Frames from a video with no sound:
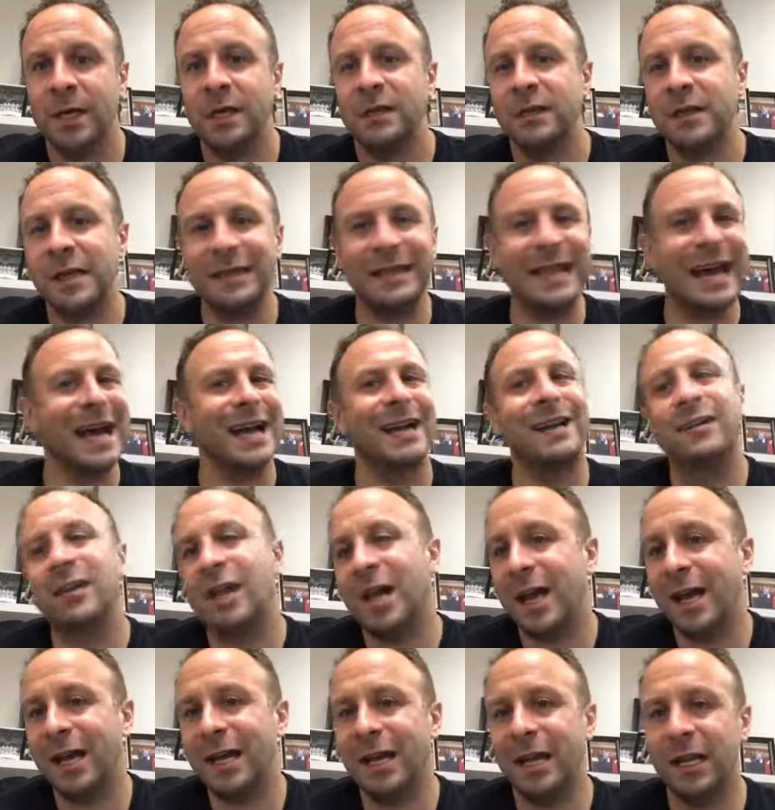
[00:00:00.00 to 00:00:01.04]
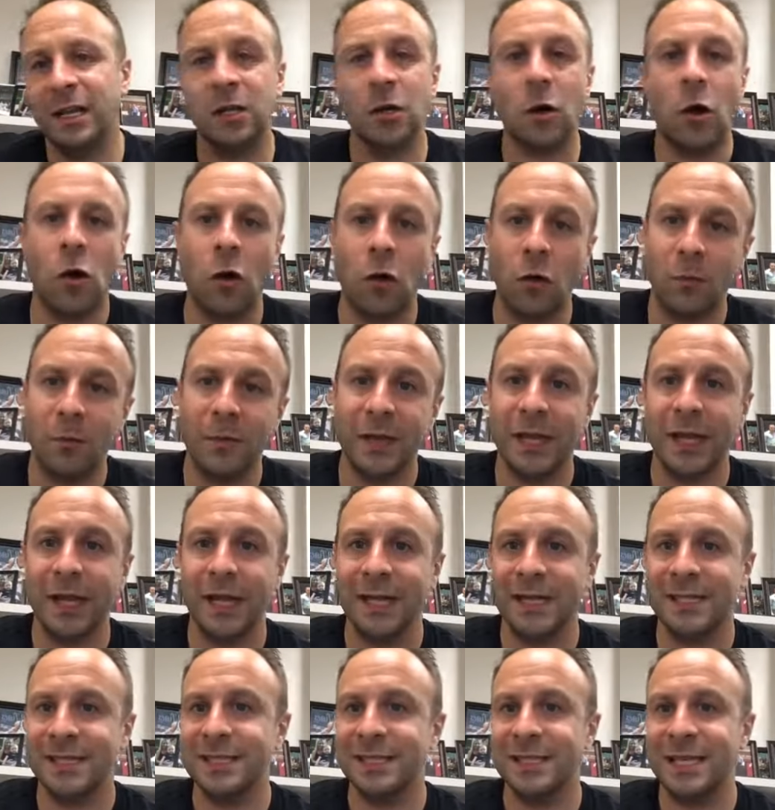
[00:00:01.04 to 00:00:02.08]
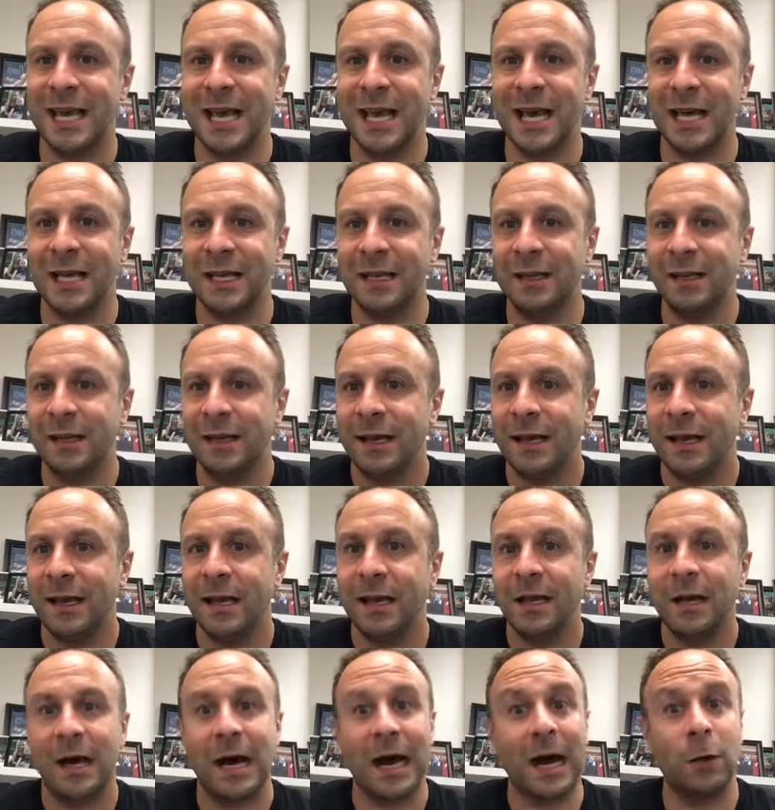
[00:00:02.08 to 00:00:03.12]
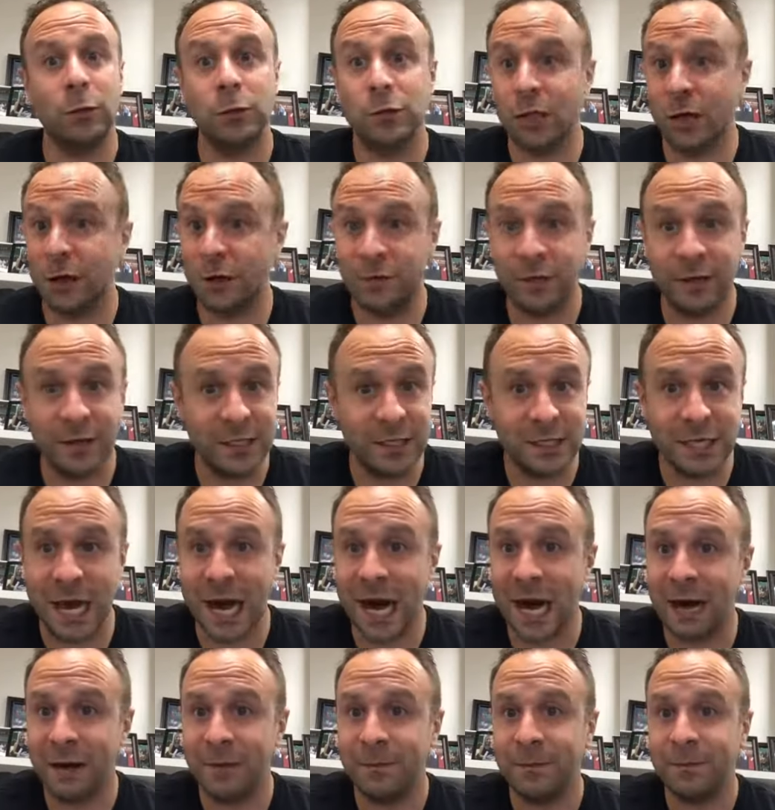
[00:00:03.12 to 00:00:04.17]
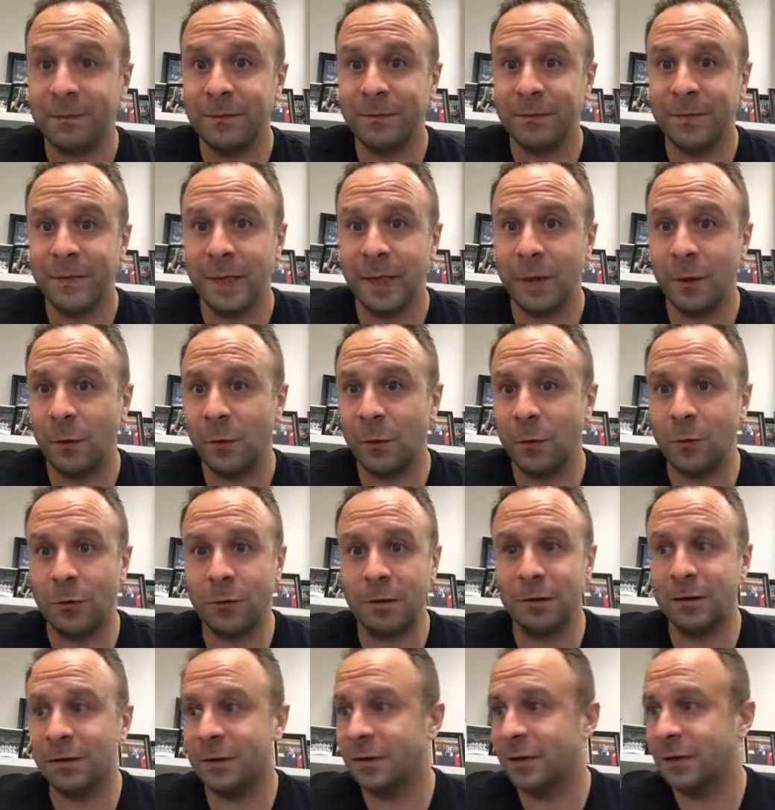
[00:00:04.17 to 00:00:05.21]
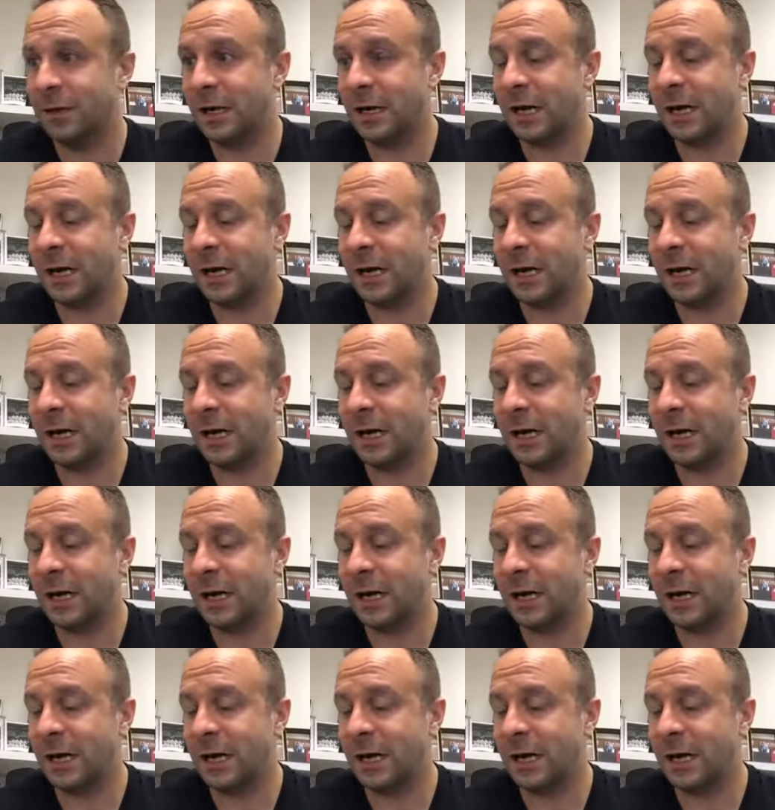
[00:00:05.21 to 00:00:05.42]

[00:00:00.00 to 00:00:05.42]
that client had called me and said, I was offered the job, or,